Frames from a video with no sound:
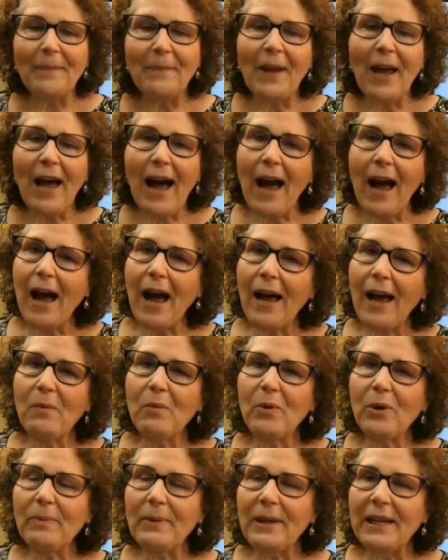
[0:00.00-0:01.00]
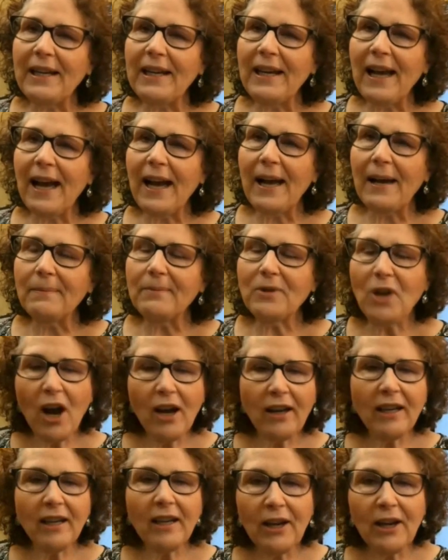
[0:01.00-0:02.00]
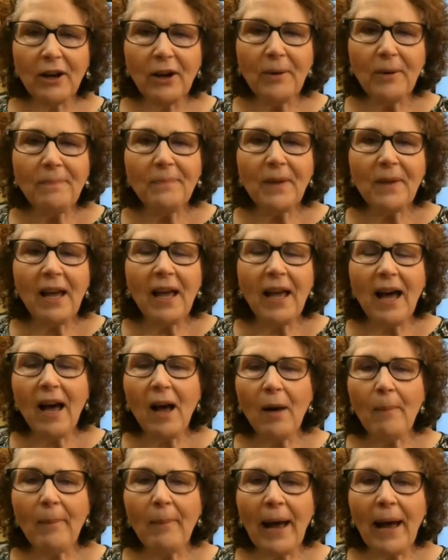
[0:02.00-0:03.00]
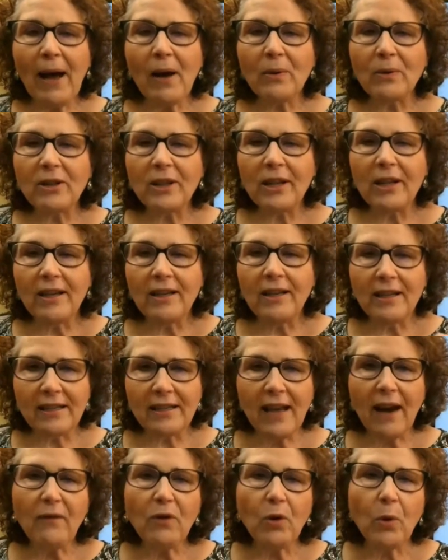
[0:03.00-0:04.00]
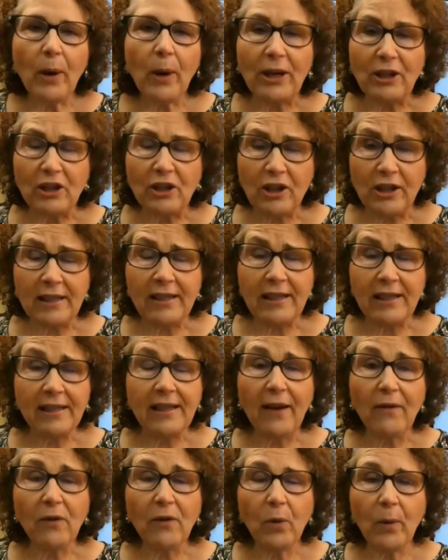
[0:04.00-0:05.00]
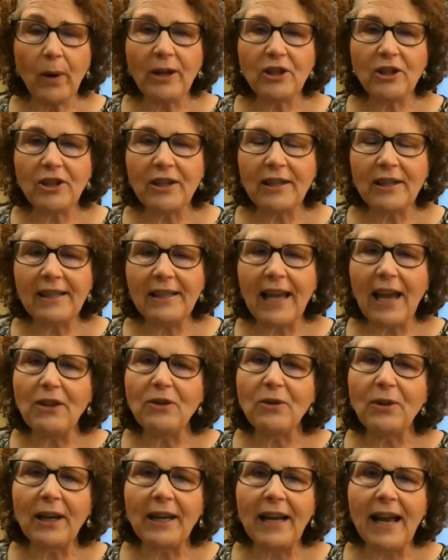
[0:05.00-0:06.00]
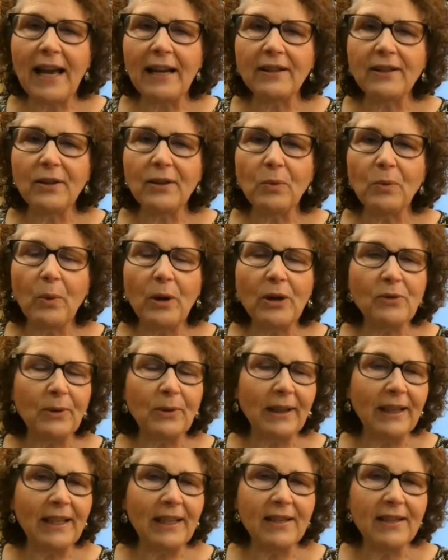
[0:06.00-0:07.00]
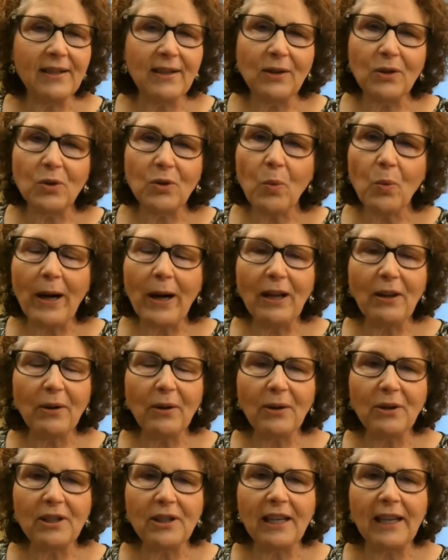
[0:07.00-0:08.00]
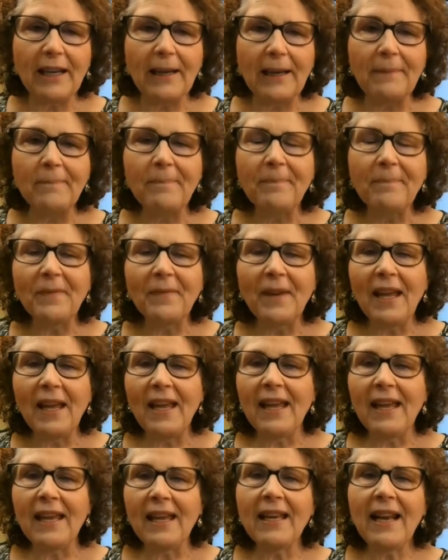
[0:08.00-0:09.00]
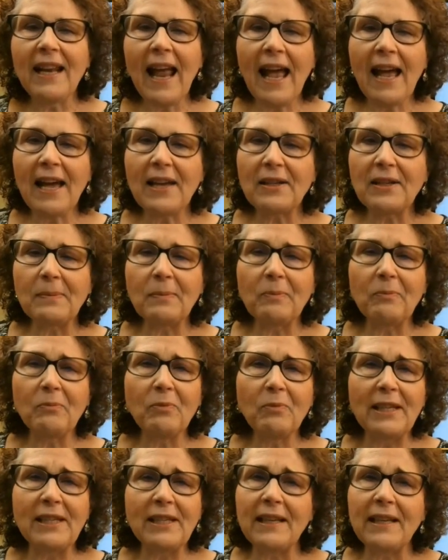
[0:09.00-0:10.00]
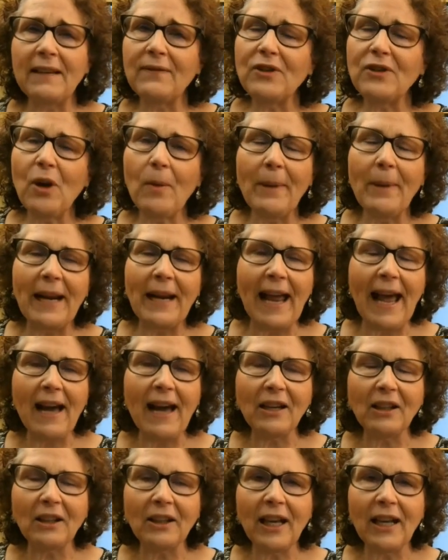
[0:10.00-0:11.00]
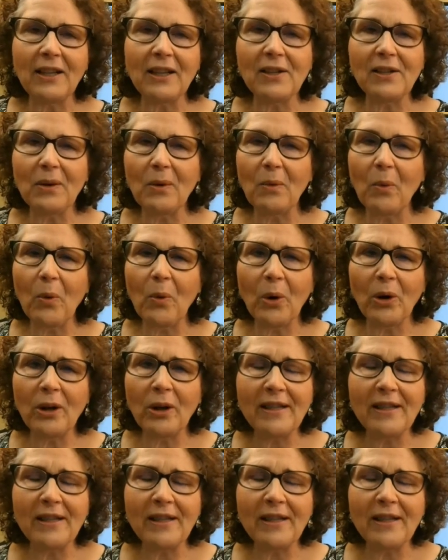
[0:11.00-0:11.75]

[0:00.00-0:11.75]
I will be talking here about Discover Questions. Discover Questions Get You Connected was released in 2013. It has received so many accolades and awards.